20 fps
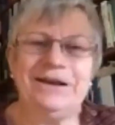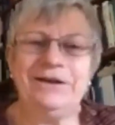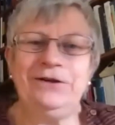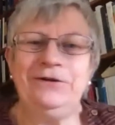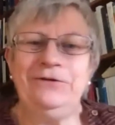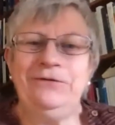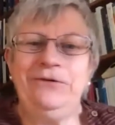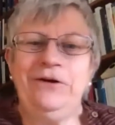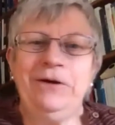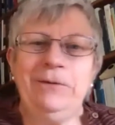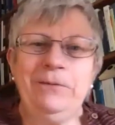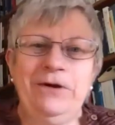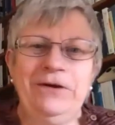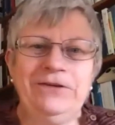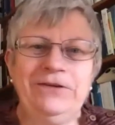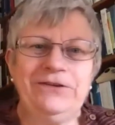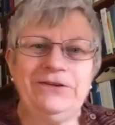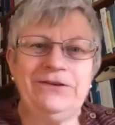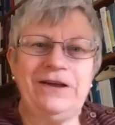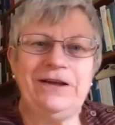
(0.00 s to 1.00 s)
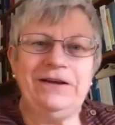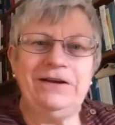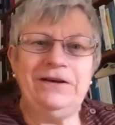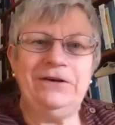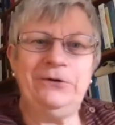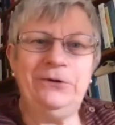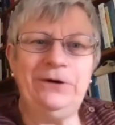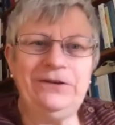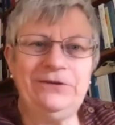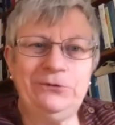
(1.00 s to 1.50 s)
you very much,
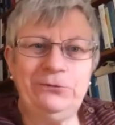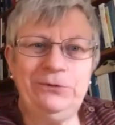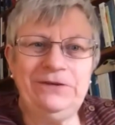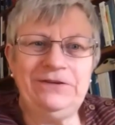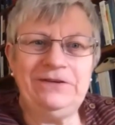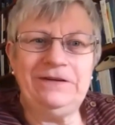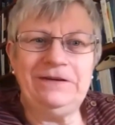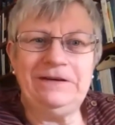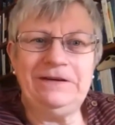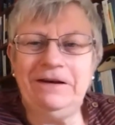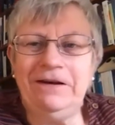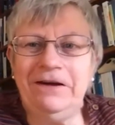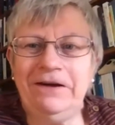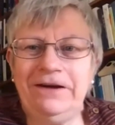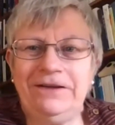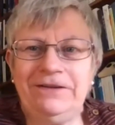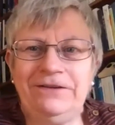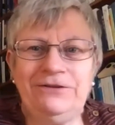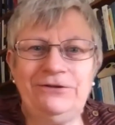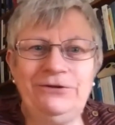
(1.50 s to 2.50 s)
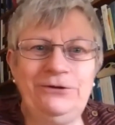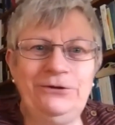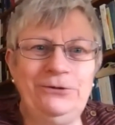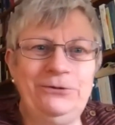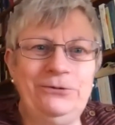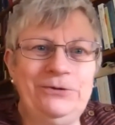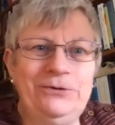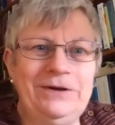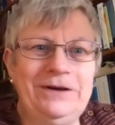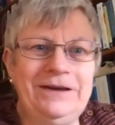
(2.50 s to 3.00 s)
Jelena. It's always a delight
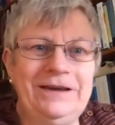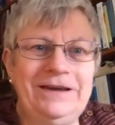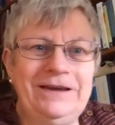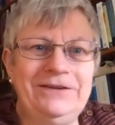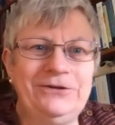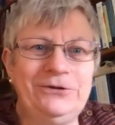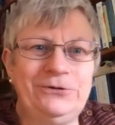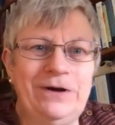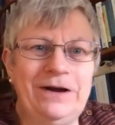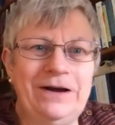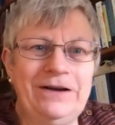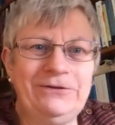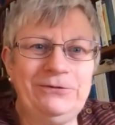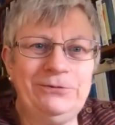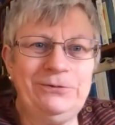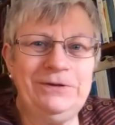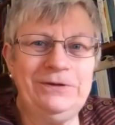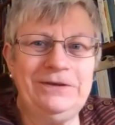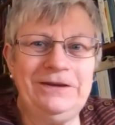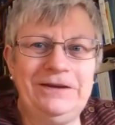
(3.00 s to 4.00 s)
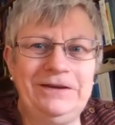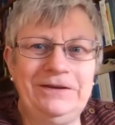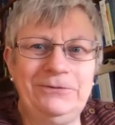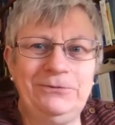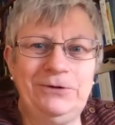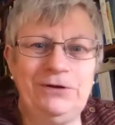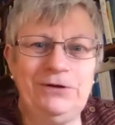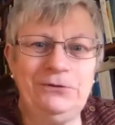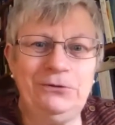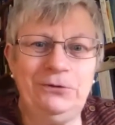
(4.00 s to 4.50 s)
to interact with
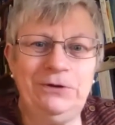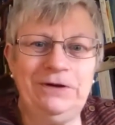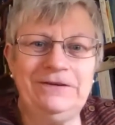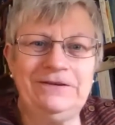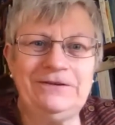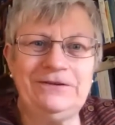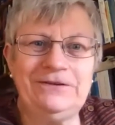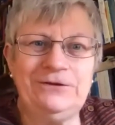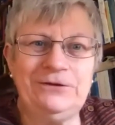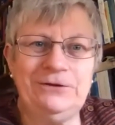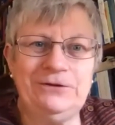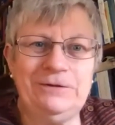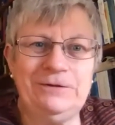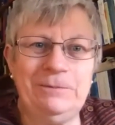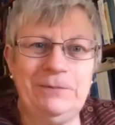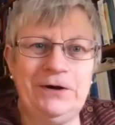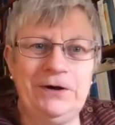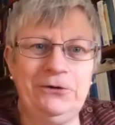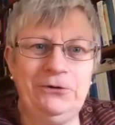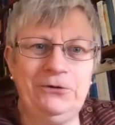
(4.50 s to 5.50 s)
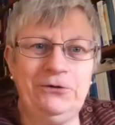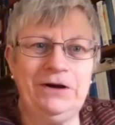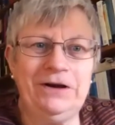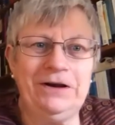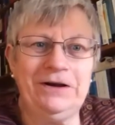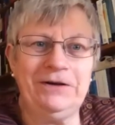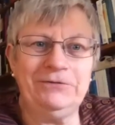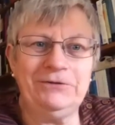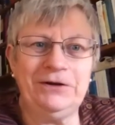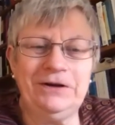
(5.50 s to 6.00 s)
your institute in Belgrade.
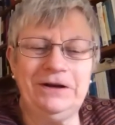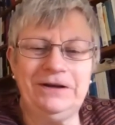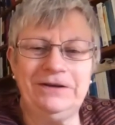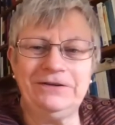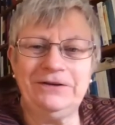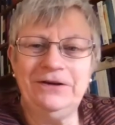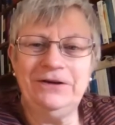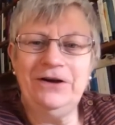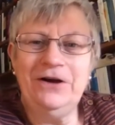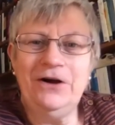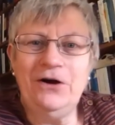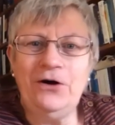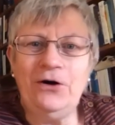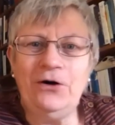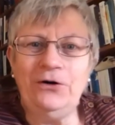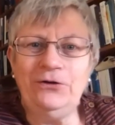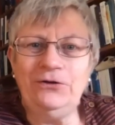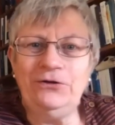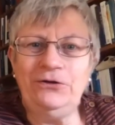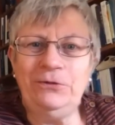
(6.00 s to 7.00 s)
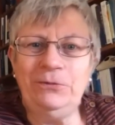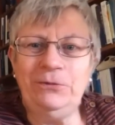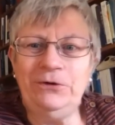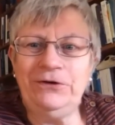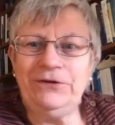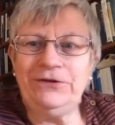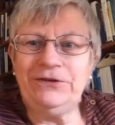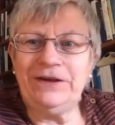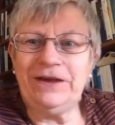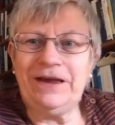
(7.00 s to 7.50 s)
I've done it on
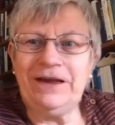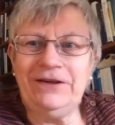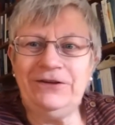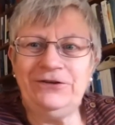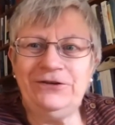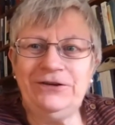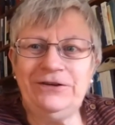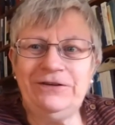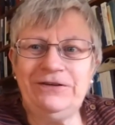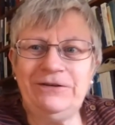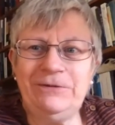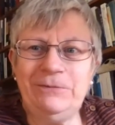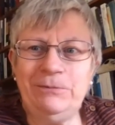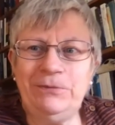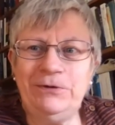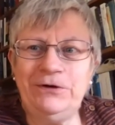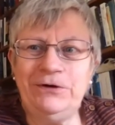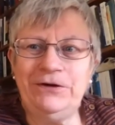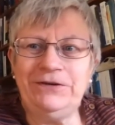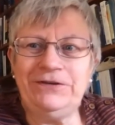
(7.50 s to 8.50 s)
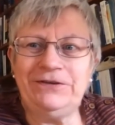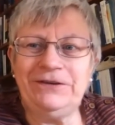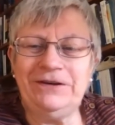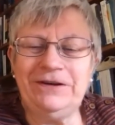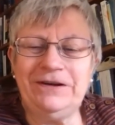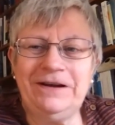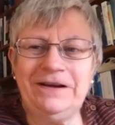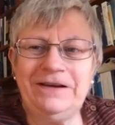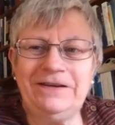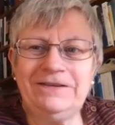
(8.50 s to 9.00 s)
numerous occasions in person,
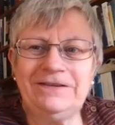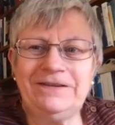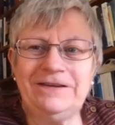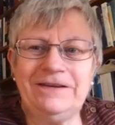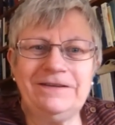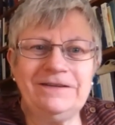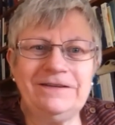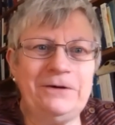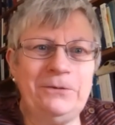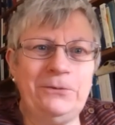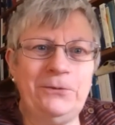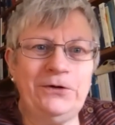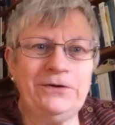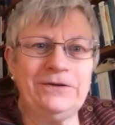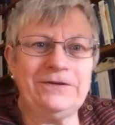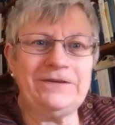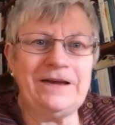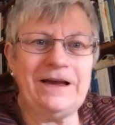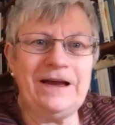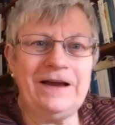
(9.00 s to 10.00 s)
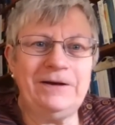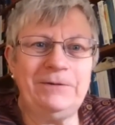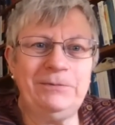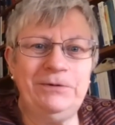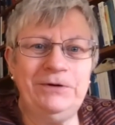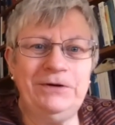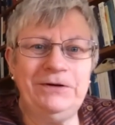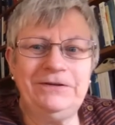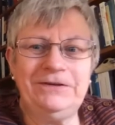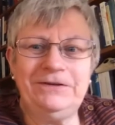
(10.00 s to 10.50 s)
and it's somewhat sad,
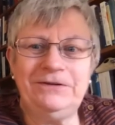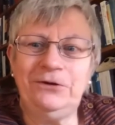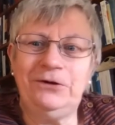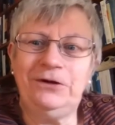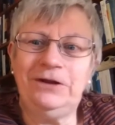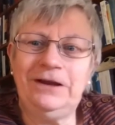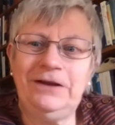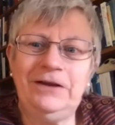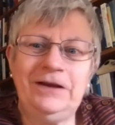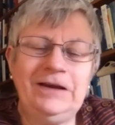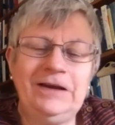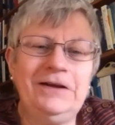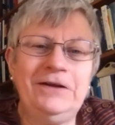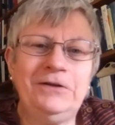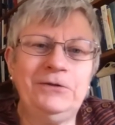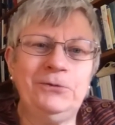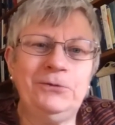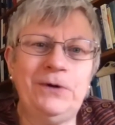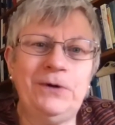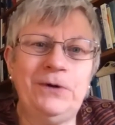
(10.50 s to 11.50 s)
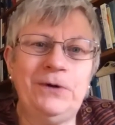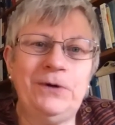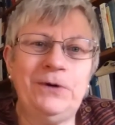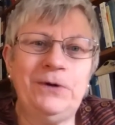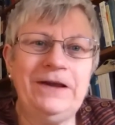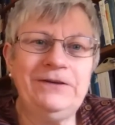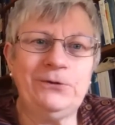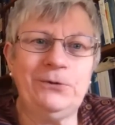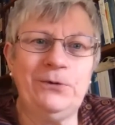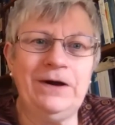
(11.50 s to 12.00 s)
but in other
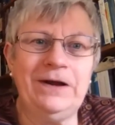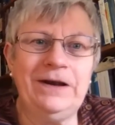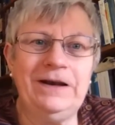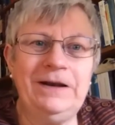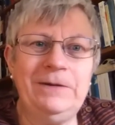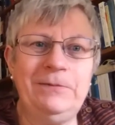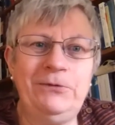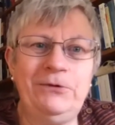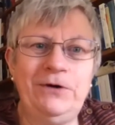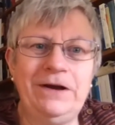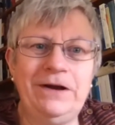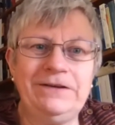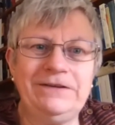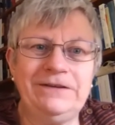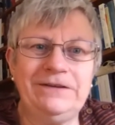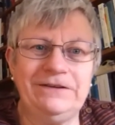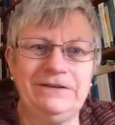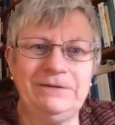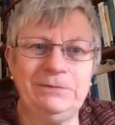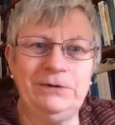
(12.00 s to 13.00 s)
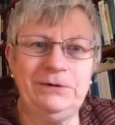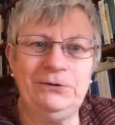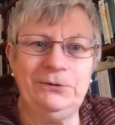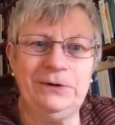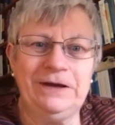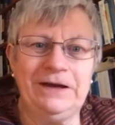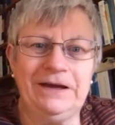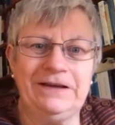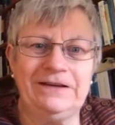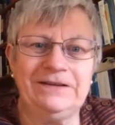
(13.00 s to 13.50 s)
ways quite liberating to be
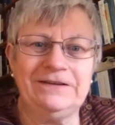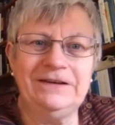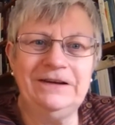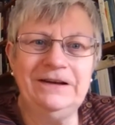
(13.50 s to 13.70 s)
doing it